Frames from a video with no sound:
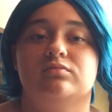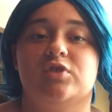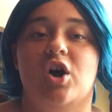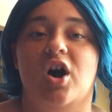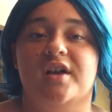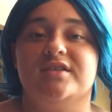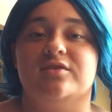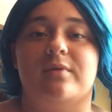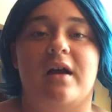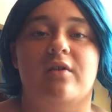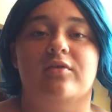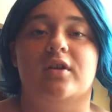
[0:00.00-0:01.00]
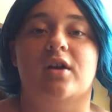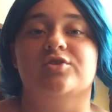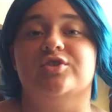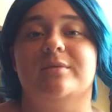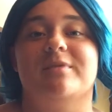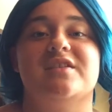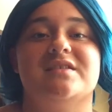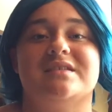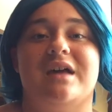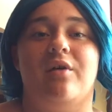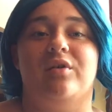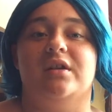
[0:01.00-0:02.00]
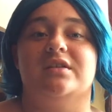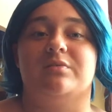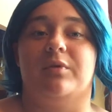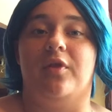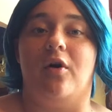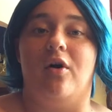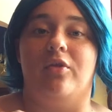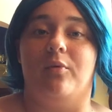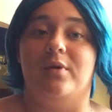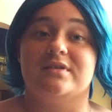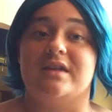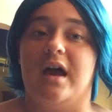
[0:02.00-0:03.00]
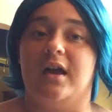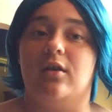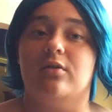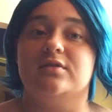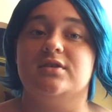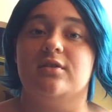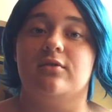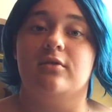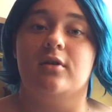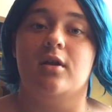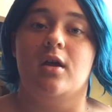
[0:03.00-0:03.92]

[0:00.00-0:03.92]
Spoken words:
cons around the country, but this is how it is with all the ones I go to.